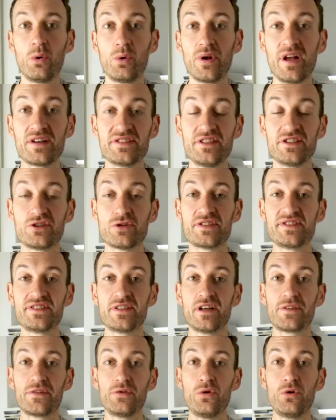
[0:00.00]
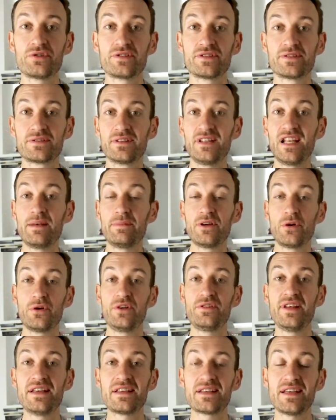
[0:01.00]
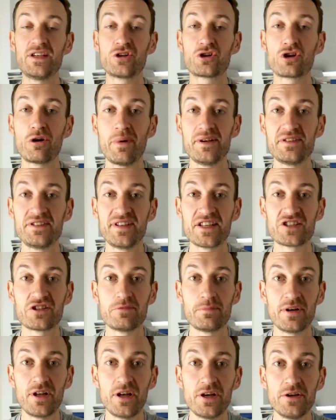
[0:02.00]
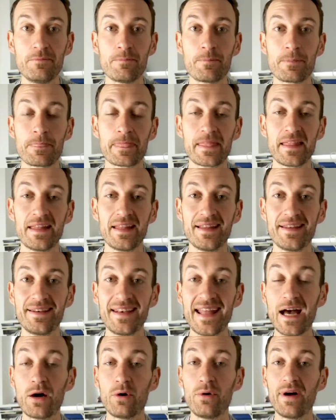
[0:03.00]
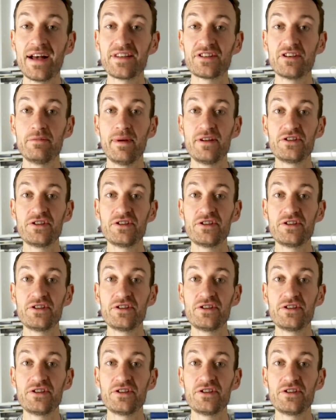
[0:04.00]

Well, that's interesting, I thought. Let me know what you think in the comment section below. Now, as I